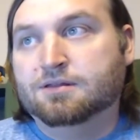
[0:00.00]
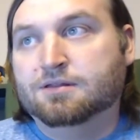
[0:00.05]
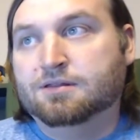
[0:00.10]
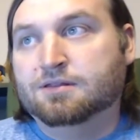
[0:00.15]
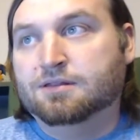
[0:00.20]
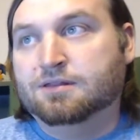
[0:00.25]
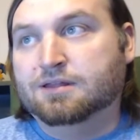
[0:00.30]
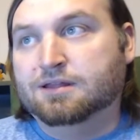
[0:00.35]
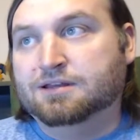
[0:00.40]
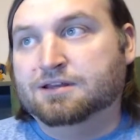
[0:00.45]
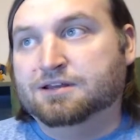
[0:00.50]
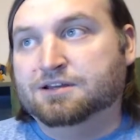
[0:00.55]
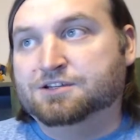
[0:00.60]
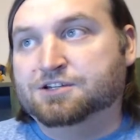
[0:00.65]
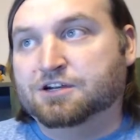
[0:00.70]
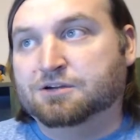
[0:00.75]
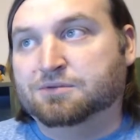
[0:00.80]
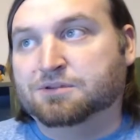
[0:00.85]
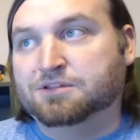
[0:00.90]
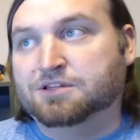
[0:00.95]
They did a
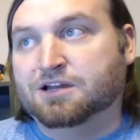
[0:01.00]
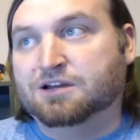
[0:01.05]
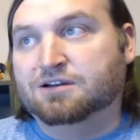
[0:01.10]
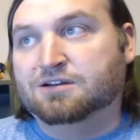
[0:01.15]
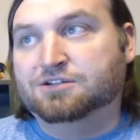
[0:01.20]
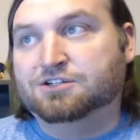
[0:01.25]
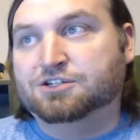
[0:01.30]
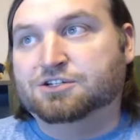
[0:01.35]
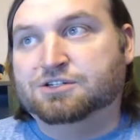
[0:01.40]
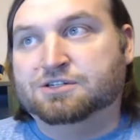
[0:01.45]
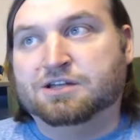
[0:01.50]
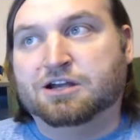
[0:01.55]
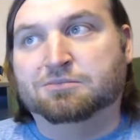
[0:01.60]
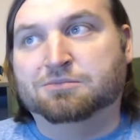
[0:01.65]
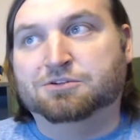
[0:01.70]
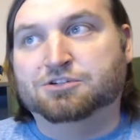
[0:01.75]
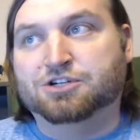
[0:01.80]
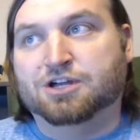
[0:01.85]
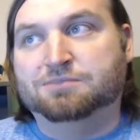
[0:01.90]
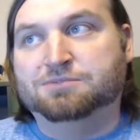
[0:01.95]
terrible
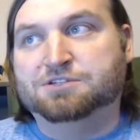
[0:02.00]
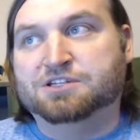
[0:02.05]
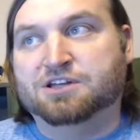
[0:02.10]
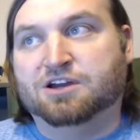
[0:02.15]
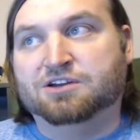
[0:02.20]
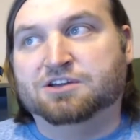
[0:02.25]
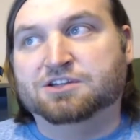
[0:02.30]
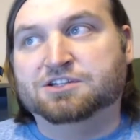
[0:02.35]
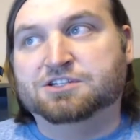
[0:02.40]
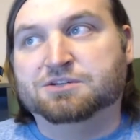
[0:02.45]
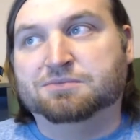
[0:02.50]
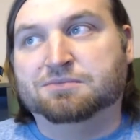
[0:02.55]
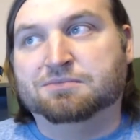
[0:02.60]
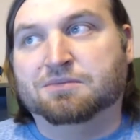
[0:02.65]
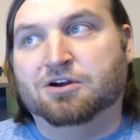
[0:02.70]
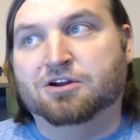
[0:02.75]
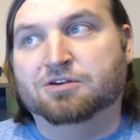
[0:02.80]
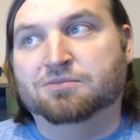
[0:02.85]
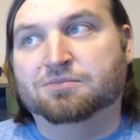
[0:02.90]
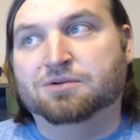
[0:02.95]
job stocking Super
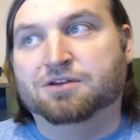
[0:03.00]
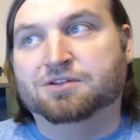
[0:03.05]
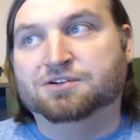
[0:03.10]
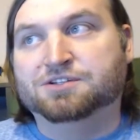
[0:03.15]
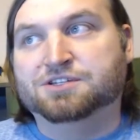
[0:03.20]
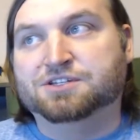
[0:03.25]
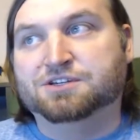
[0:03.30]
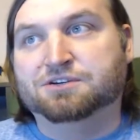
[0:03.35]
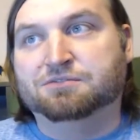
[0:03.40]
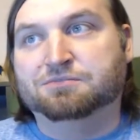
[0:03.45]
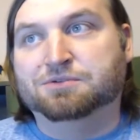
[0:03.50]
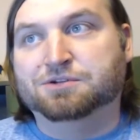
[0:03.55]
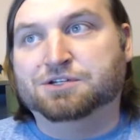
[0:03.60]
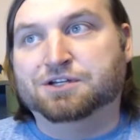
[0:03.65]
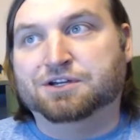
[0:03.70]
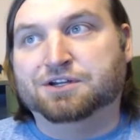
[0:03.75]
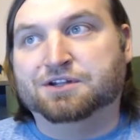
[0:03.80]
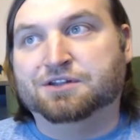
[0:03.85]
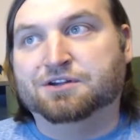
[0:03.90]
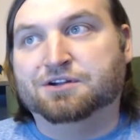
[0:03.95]
Mario Bros. 2 in
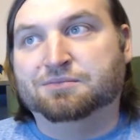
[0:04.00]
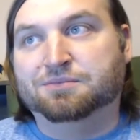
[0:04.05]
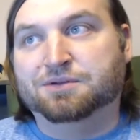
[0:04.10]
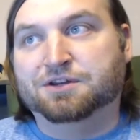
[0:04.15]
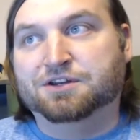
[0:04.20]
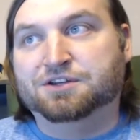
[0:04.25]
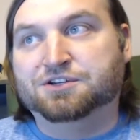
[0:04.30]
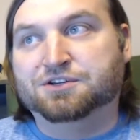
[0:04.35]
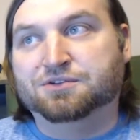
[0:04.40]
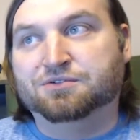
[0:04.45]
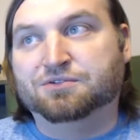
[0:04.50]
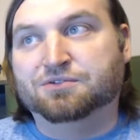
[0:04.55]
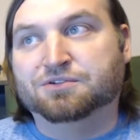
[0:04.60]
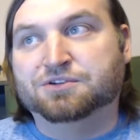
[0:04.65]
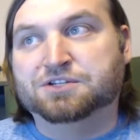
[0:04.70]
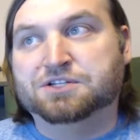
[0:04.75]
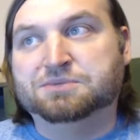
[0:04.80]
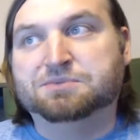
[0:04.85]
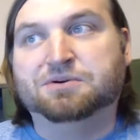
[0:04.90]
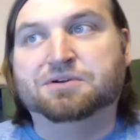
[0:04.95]
particular, and many children were
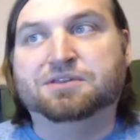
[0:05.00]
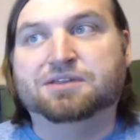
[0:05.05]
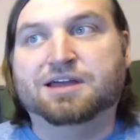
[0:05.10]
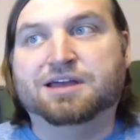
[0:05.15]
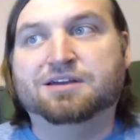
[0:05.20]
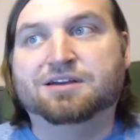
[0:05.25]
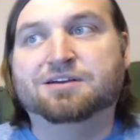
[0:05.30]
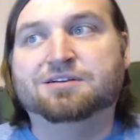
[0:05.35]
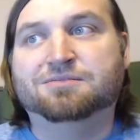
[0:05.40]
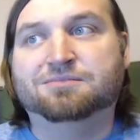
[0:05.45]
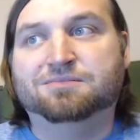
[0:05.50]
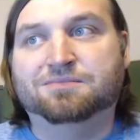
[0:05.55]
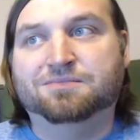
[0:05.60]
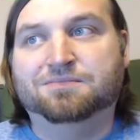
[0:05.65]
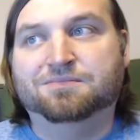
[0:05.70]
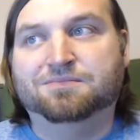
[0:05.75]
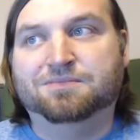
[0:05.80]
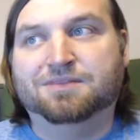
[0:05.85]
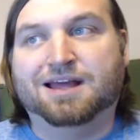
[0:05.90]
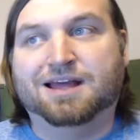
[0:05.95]
disappointed that year.
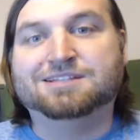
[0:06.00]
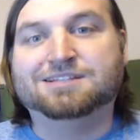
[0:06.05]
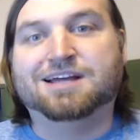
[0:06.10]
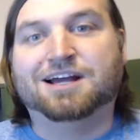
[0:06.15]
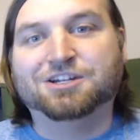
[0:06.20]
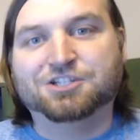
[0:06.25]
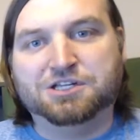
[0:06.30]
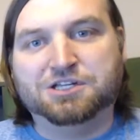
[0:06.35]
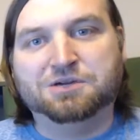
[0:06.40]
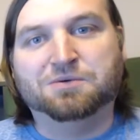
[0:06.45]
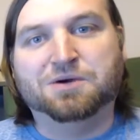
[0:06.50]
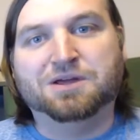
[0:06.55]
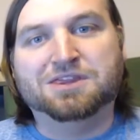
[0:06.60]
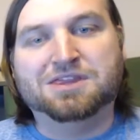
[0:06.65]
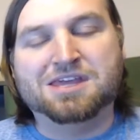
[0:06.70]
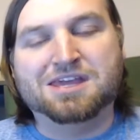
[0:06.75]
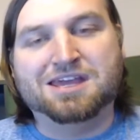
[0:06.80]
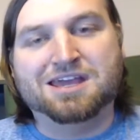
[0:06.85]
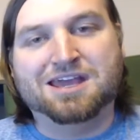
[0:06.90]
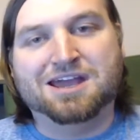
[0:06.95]
That's actually what
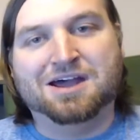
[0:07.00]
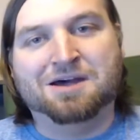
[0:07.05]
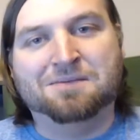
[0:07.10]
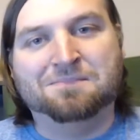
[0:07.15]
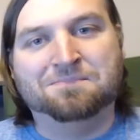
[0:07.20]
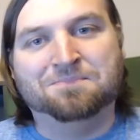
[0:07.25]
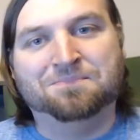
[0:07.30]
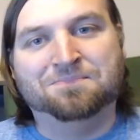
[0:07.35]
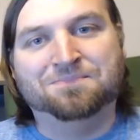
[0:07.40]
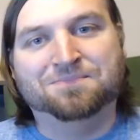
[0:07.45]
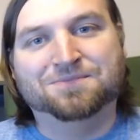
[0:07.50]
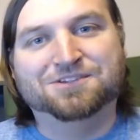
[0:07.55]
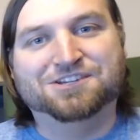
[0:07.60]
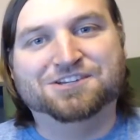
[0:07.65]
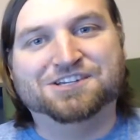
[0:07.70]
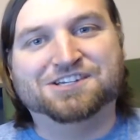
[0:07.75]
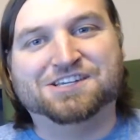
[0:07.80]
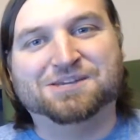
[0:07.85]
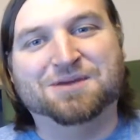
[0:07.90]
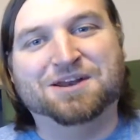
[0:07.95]
the
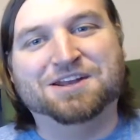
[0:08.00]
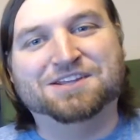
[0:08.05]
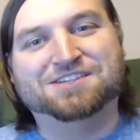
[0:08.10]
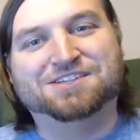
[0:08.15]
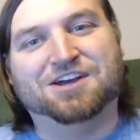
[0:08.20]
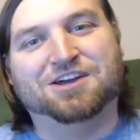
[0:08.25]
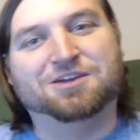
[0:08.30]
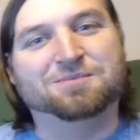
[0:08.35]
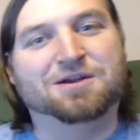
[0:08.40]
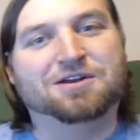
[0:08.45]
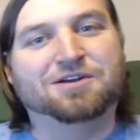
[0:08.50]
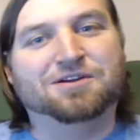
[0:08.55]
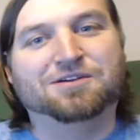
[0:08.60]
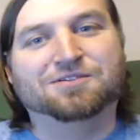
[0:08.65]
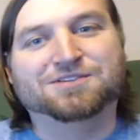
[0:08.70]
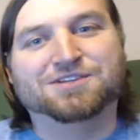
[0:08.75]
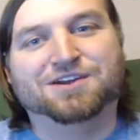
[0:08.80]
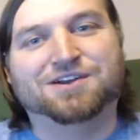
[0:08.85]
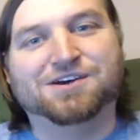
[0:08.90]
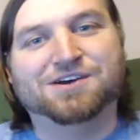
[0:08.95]
60 Minutes documentary
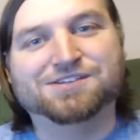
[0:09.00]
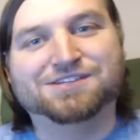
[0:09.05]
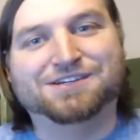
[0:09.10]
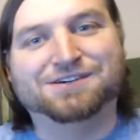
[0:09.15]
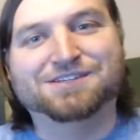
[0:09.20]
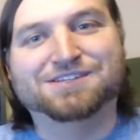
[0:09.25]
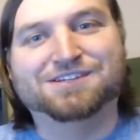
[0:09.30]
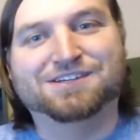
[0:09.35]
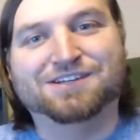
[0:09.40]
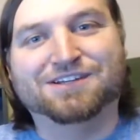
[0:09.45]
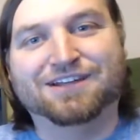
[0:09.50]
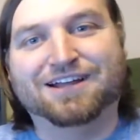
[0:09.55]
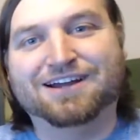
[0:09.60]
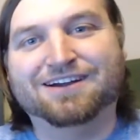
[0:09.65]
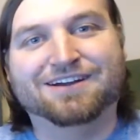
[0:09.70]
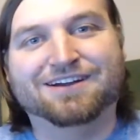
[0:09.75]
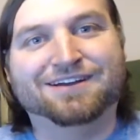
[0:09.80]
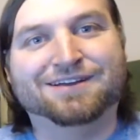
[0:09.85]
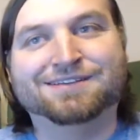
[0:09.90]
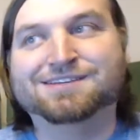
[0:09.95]
was on also. It's
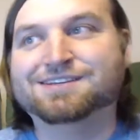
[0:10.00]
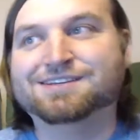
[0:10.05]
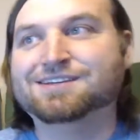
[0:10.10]
hilarious.